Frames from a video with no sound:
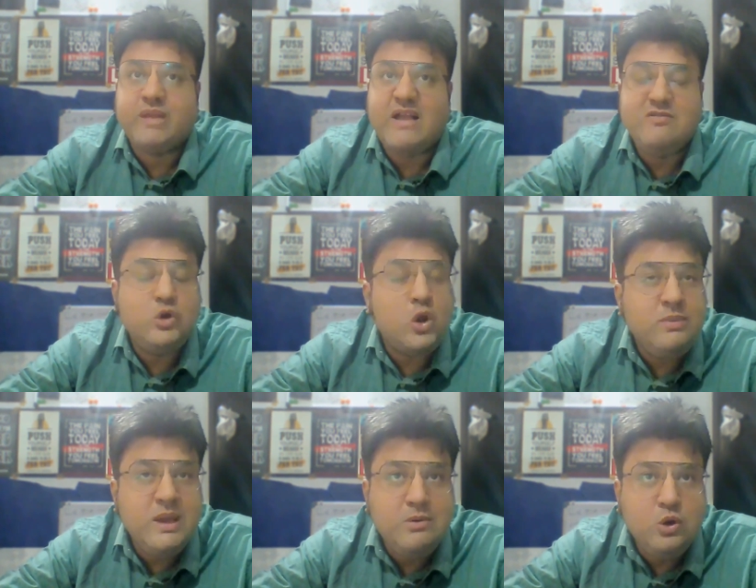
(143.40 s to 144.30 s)
I will
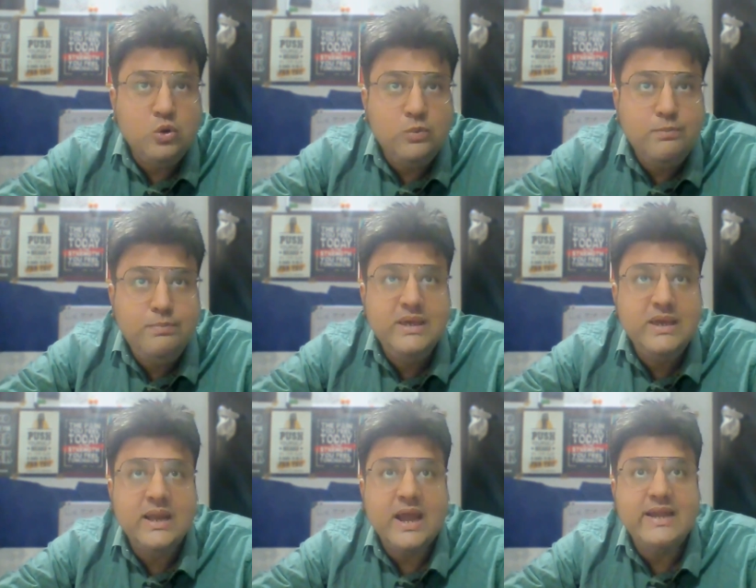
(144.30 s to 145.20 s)
not be able to
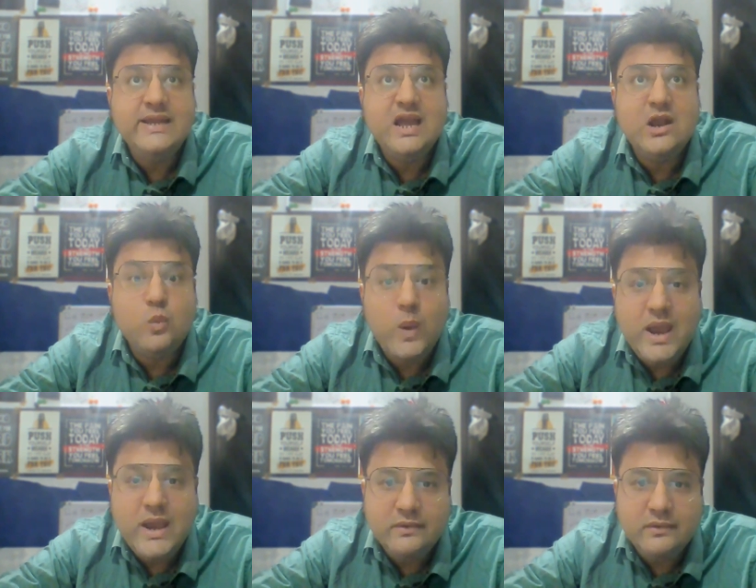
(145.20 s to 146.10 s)
be an ideal
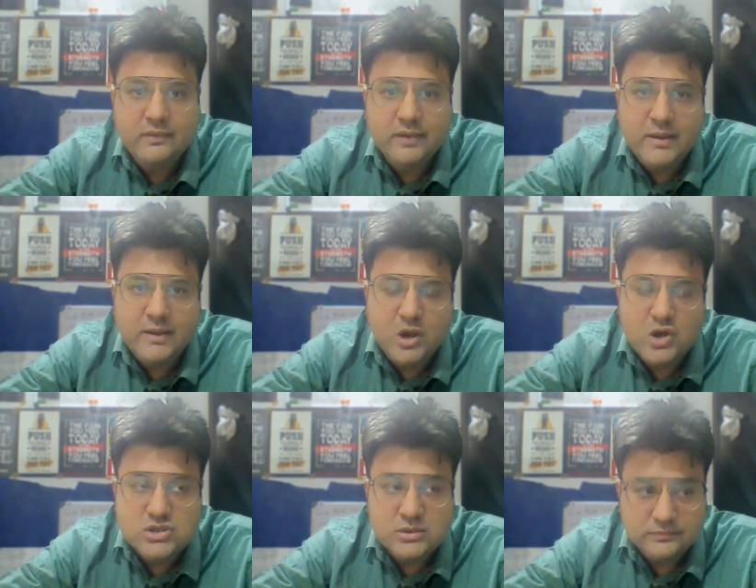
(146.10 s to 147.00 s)
weight, right?
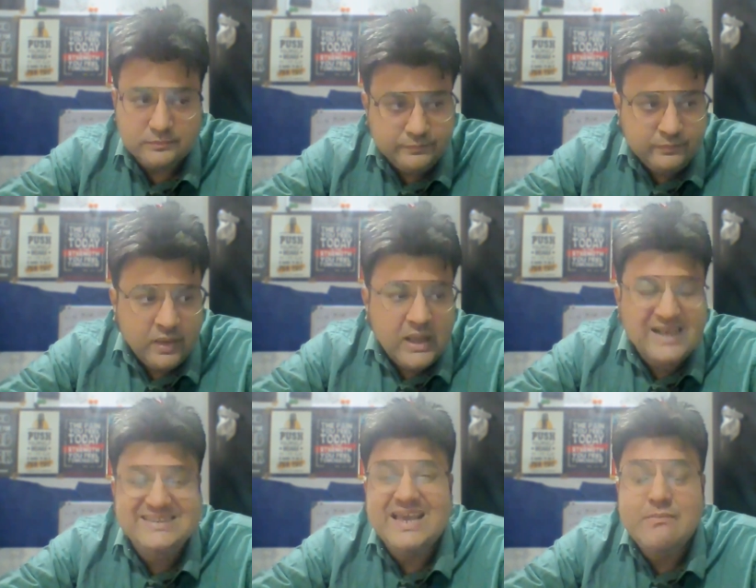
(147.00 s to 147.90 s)
Because
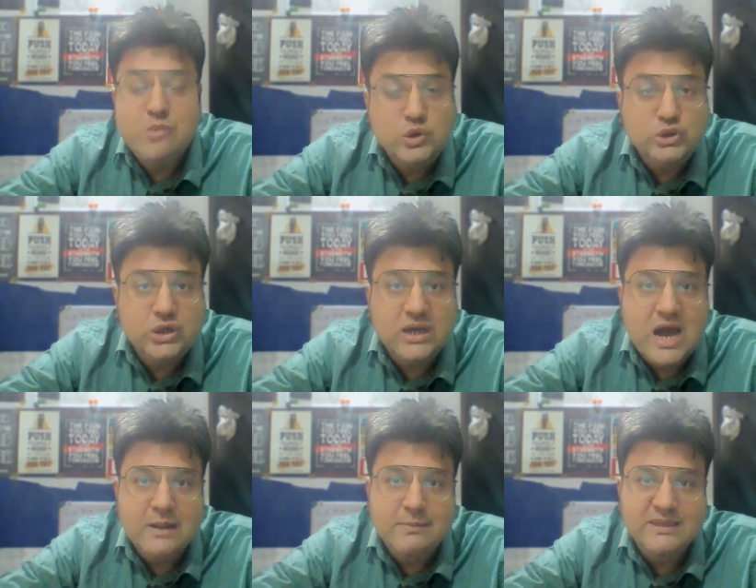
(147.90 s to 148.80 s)
it's emotional
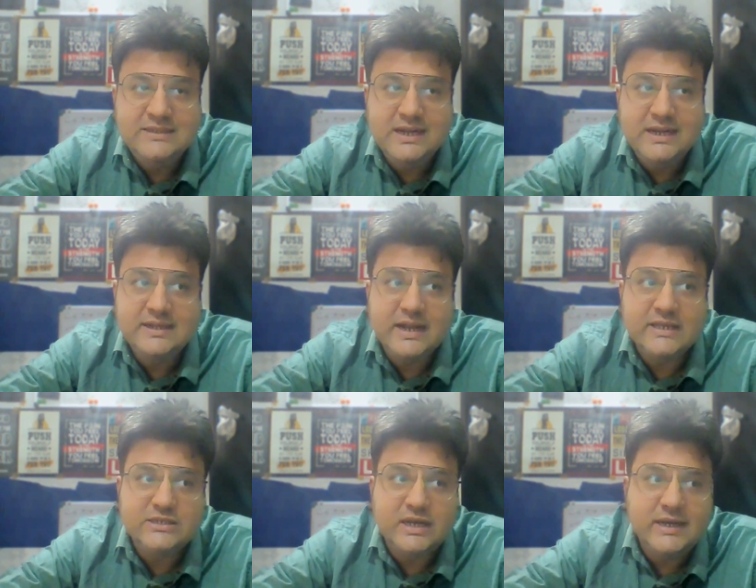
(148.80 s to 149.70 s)
garbage that is
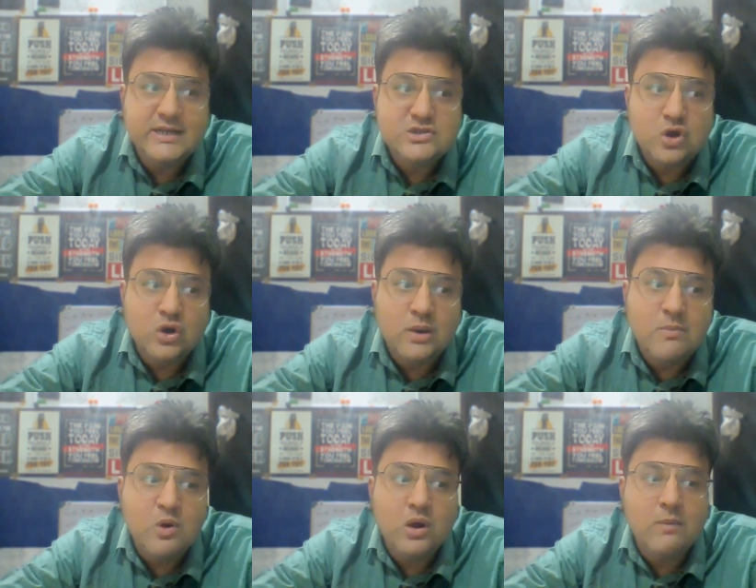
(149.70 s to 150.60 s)
attached, right? It's not
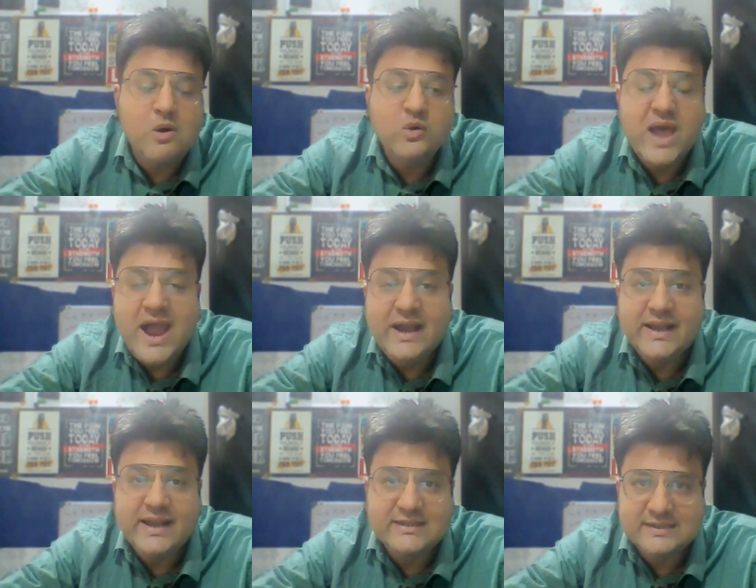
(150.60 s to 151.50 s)
about about
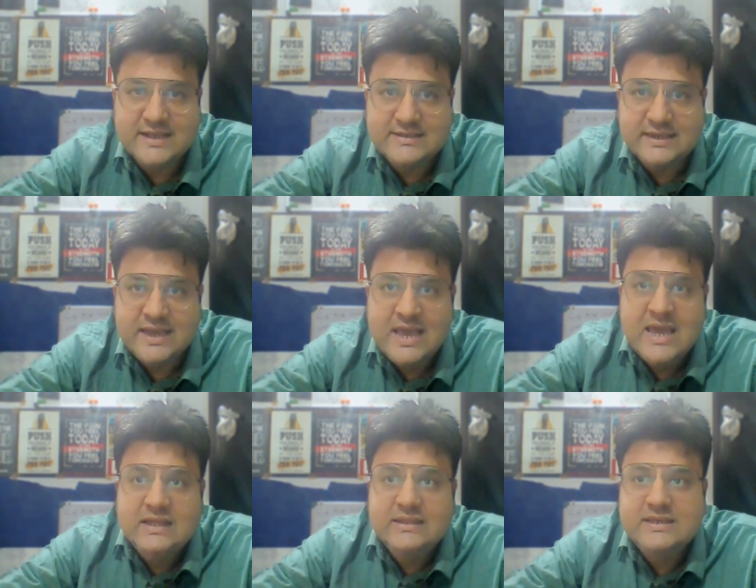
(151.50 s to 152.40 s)
diet and exercising.
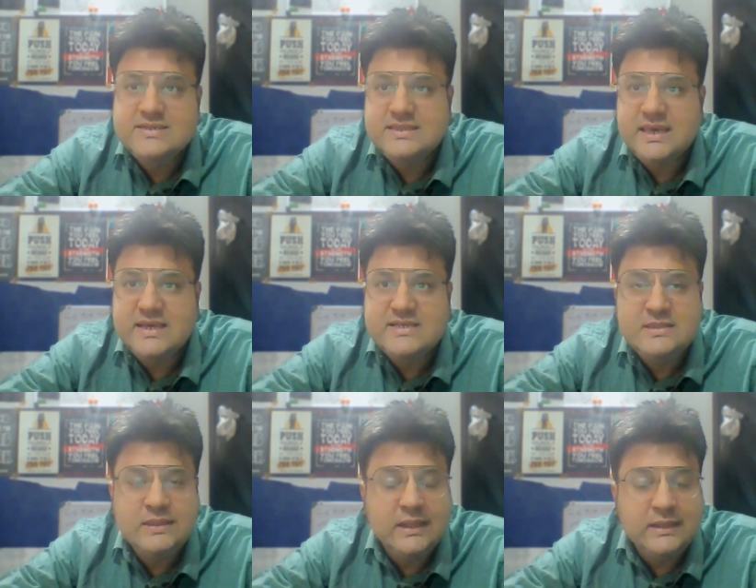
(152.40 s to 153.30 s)
This thing is
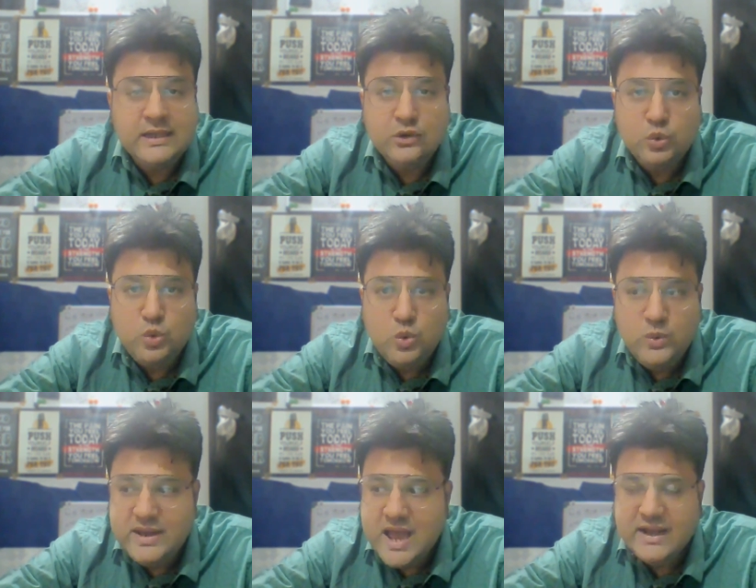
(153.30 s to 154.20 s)
nothing to do
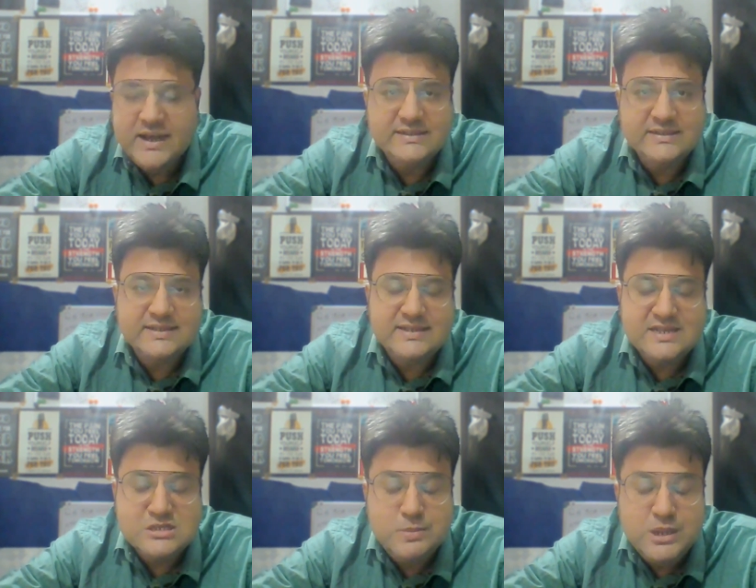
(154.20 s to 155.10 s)
with diet and exercise.
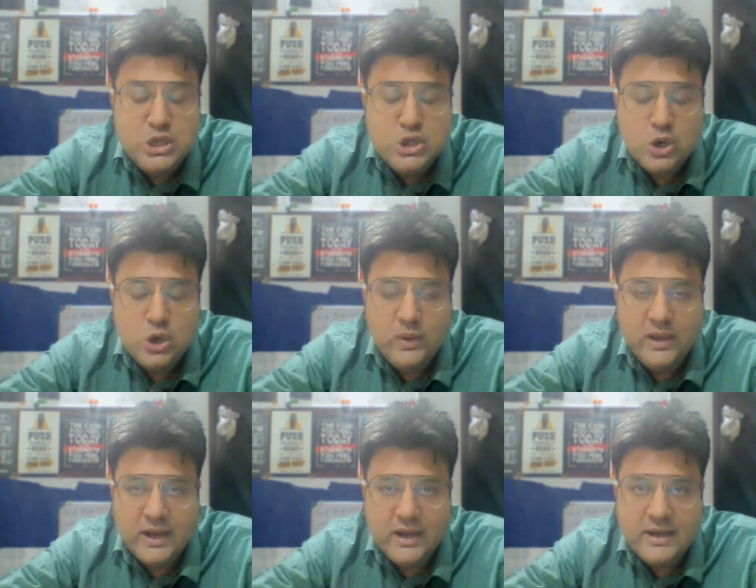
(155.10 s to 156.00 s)
It's a spiritual
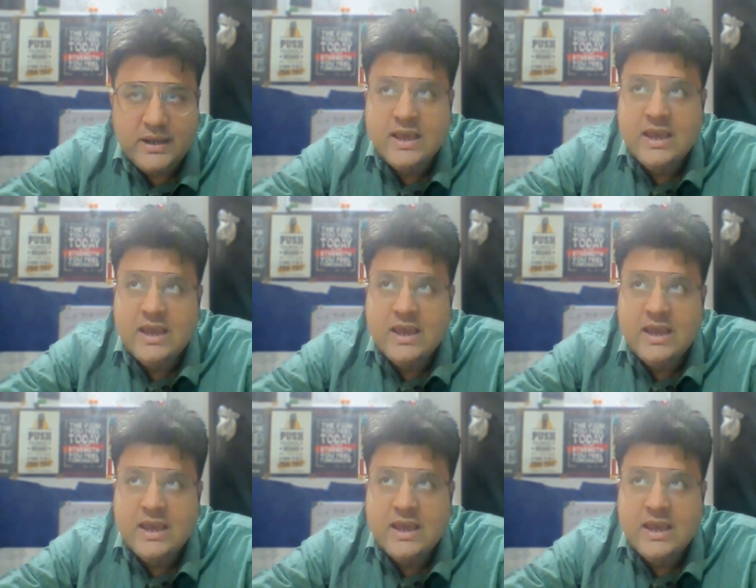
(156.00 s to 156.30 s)
way, right?